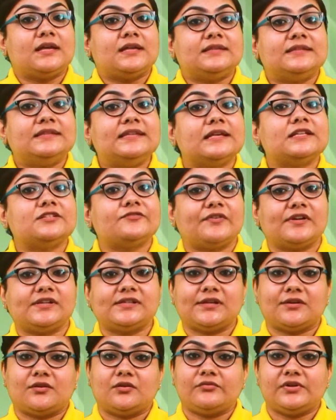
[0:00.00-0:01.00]
This will
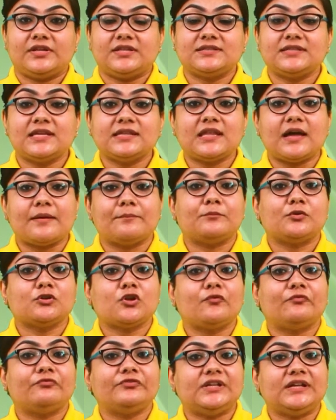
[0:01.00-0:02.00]
decrease the number
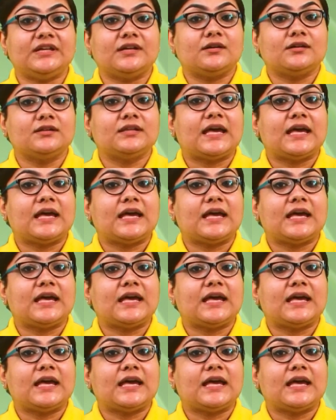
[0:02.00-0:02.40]
of deer